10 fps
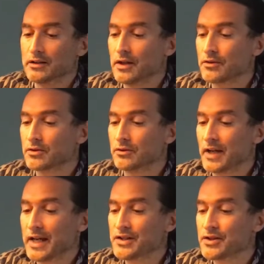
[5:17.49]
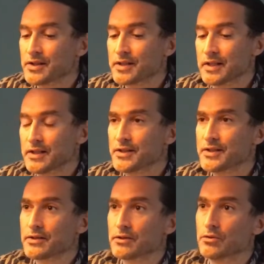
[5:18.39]
local
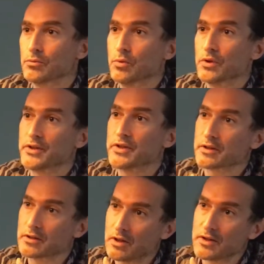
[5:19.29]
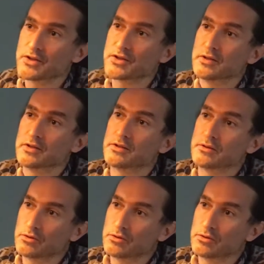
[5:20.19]
agencies who would acknowledge that